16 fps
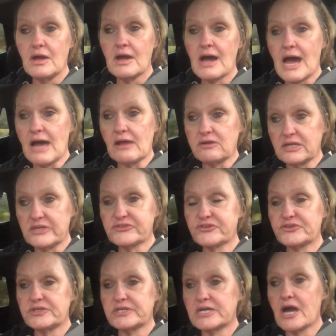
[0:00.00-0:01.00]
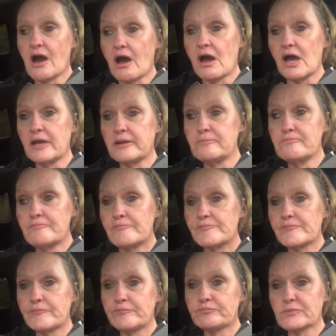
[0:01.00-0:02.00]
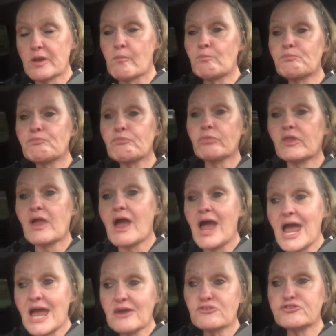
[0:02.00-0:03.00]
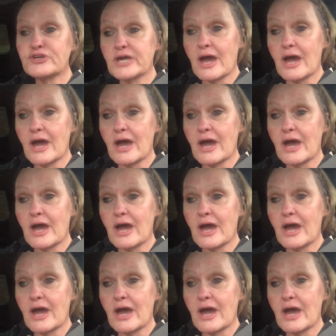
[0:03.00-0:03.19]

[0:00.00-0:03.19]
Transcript: I listened to God. Actually,